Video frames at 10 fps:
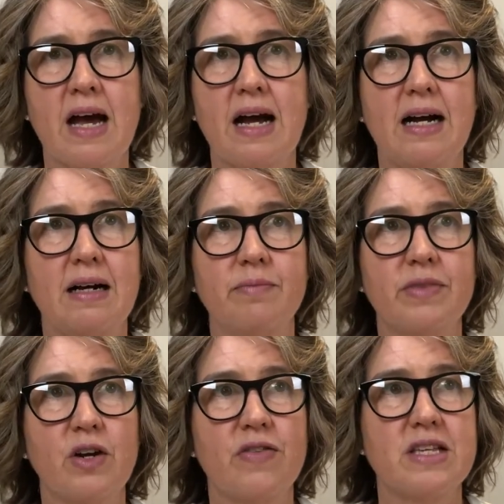
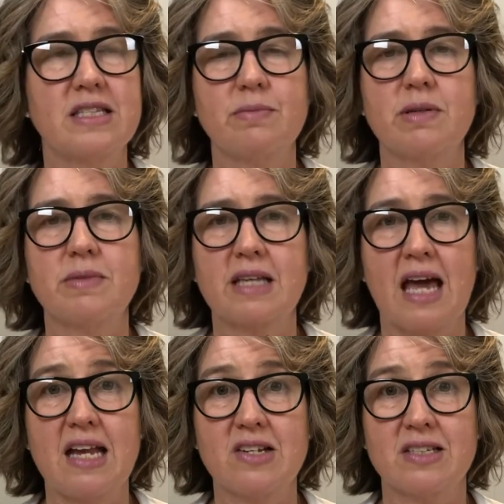Their symptoms
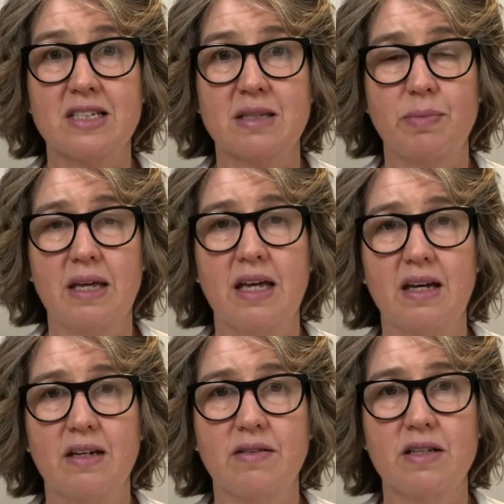can just
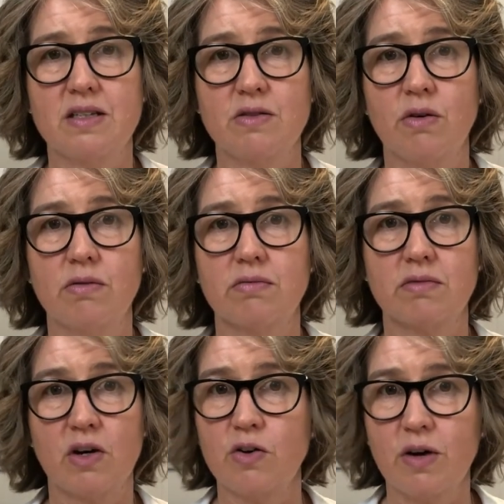disappear. It's not,
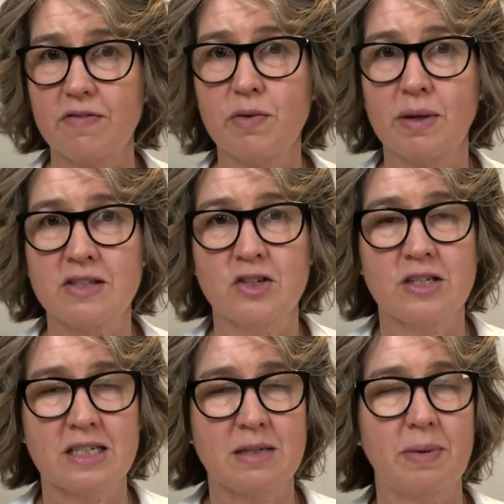not everyone's
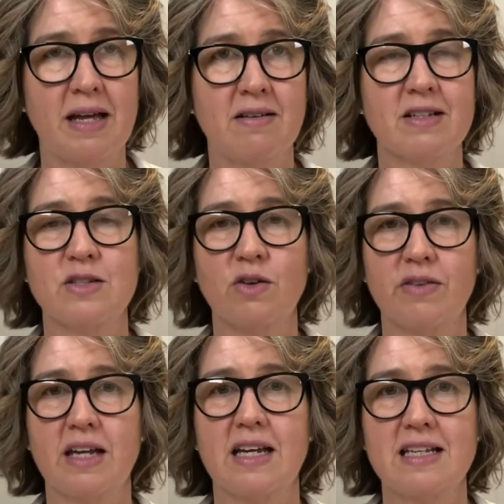just disappear. It's
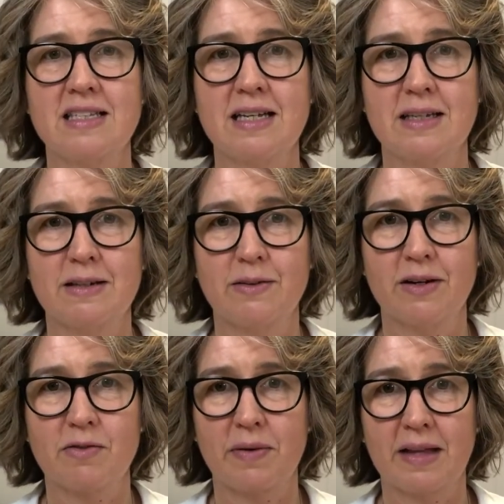not that easy.
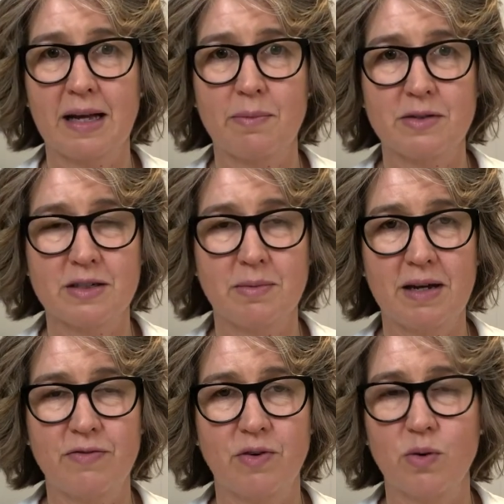Not everyone that comes to
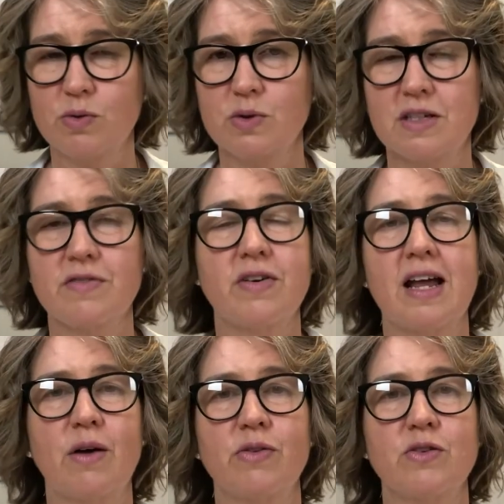me for all sorts of different
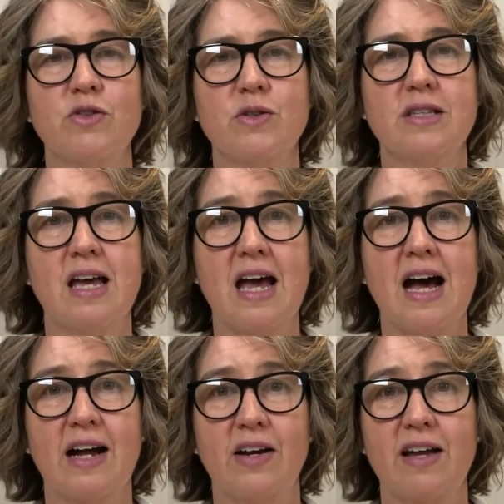health issues
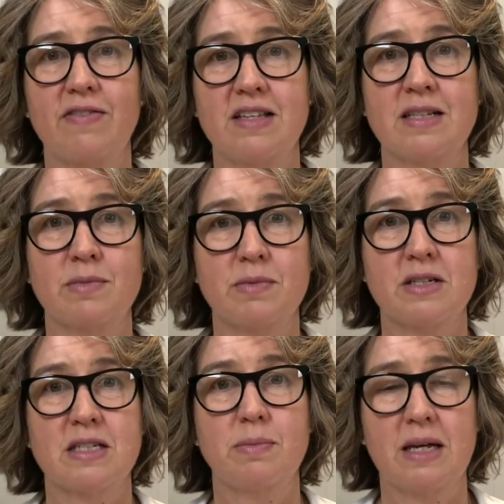are going to have their symptoms
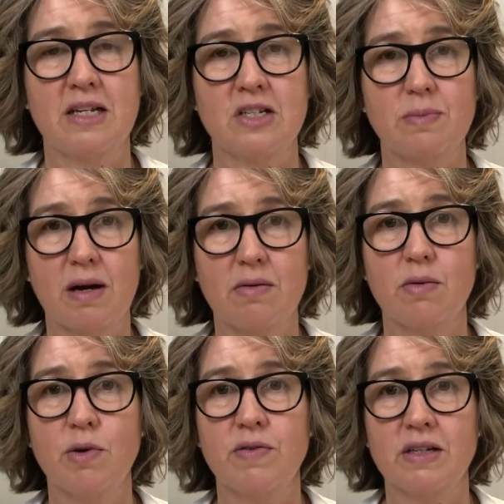disappear just by
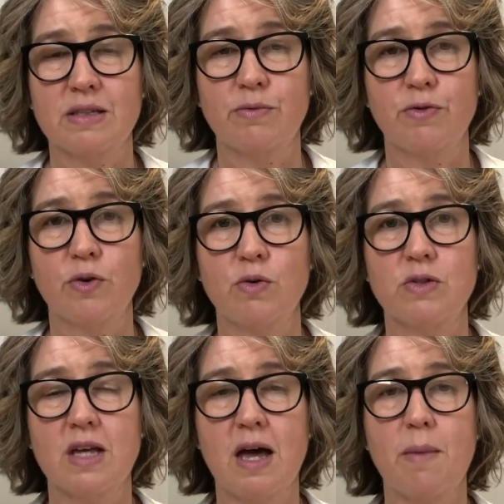removing some
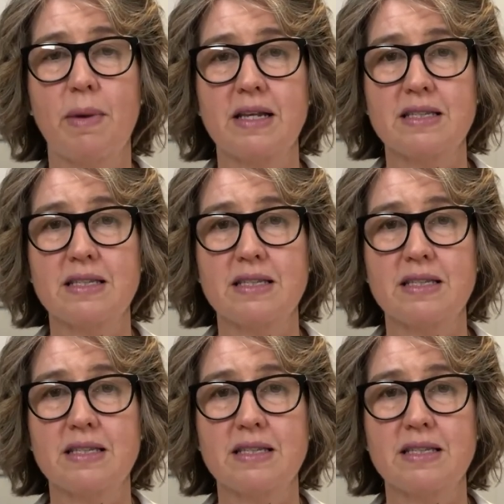foods. But it's